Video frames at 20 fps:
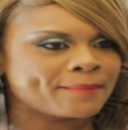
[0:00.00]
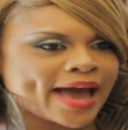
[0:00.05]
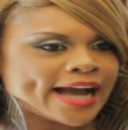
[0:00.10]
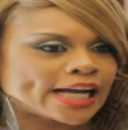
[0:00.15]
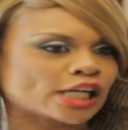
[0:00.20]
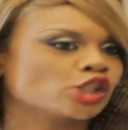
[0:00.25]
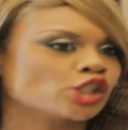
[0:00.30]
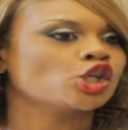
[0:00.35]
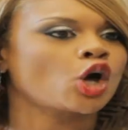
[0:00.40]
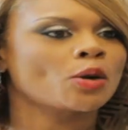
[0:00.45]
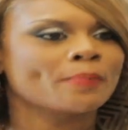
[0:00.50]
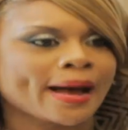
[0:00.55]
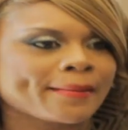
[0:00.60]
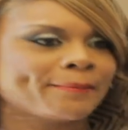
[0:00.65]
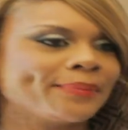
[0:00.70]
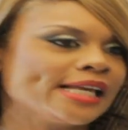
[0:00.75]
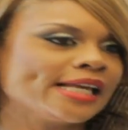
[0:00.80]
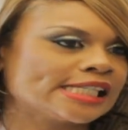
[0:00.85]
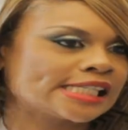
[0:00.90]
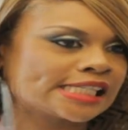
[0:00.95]
my back and told
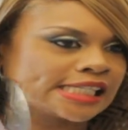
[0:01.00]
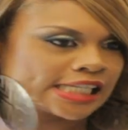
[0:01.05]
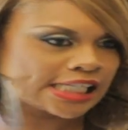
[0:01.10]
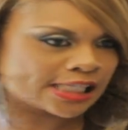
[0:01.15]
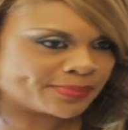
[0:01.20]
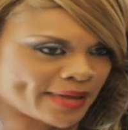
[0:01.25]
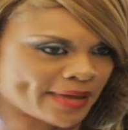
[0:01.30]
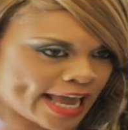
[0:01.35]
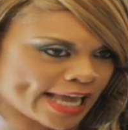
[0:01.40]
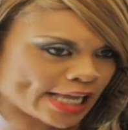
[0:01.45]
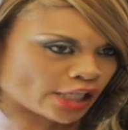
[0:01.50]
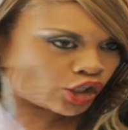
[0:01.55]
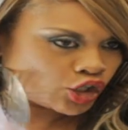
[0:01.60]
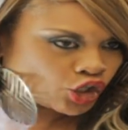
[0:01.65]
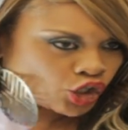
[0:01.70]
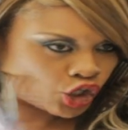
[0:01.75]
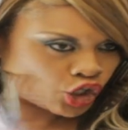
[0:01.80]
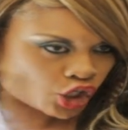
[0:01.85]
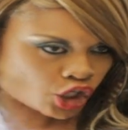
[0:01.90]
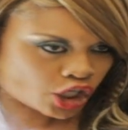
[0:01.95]
my business,
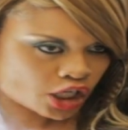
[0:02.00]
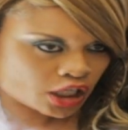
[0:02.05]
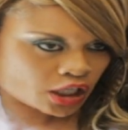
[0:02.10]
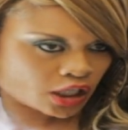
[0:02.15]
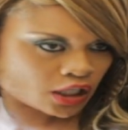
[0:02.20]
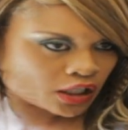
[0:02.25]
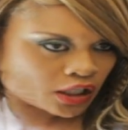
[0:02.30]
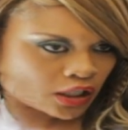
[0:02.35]
bitch.